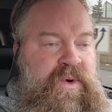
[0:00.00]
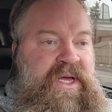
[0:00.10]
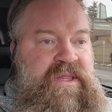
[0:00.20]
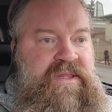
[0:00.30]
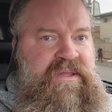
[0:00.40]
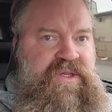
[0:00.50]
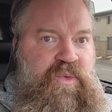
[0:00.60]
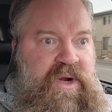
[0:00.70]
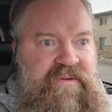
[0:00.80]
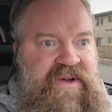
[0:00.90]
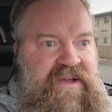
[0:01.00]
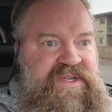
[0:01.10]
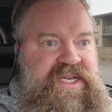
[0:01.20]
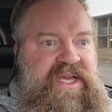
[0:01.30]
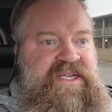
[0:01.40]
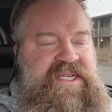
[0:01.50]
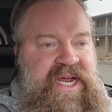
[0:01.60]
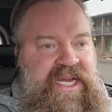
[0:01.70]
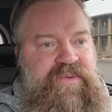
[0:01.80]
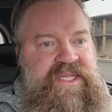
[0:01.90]
with 25 states
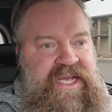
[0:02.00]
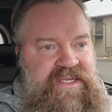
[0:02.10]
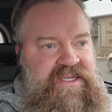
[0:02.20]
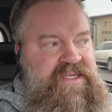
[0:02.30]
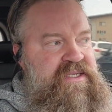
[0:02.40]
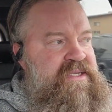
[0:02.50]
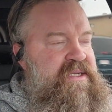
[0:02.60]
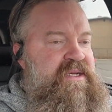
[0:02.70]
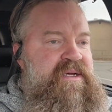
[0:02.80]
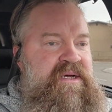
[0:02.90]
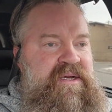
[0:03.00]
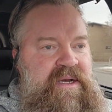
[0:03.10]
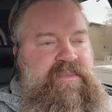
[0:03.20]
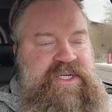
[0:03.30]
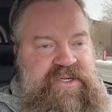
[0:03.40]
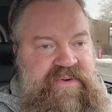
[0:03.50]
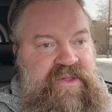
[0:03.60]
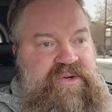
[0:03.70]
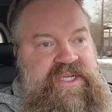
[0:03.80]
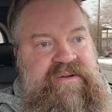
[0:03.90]
siding with Texas. A bunch of
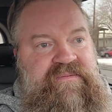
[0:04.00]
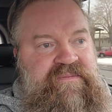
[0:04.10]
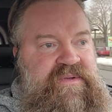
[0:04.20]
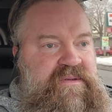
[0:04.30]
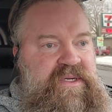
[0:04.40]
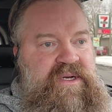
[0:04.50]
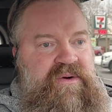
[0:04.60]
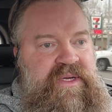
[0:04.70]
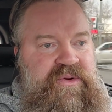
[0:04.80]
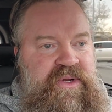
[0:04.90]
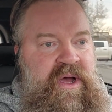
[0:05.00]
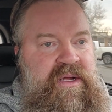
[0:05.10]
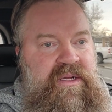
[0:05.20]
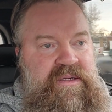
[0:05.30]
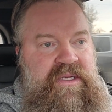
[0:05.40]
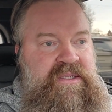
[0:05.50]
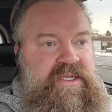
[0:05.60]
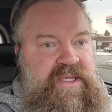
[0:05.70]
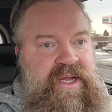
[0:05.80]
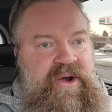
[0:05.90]
others have, either
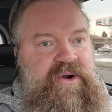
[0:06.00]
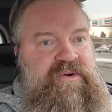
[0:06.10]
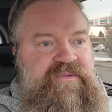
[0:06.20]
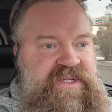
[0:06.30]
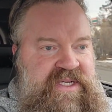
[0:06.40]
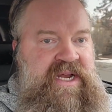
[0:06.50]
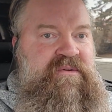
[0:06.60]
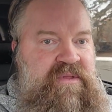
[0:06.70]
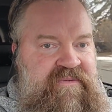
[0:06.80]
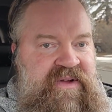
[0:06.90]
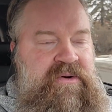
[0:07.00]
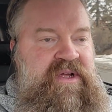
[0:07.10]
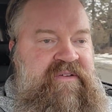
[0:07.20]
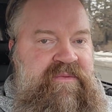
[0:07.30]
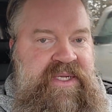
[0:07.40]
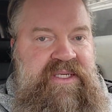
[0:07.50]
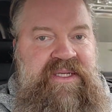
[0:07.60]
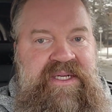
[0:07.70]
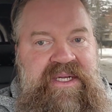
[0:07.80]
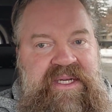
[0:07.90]
non-declared or sided with the federal government.
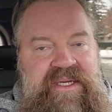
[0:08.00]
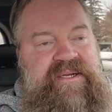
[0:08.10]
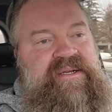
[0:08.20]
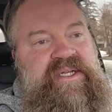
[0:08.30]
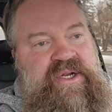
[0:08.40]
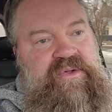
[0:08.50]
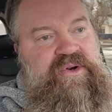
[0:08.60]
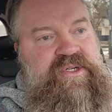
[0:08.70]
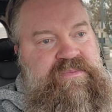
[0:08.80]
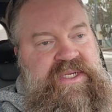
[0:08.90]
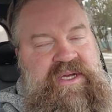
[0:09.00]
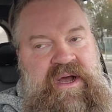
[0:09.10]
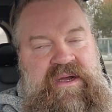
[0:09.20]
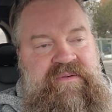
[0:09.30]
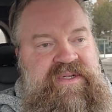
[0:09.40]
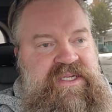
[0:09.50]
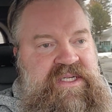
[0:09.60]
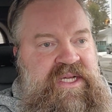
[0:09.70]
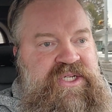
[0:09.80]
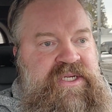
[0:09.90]
There's been talk of
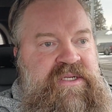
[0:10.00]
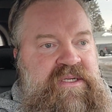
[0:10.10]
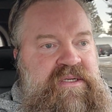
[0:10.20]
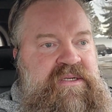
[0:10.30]
succeeding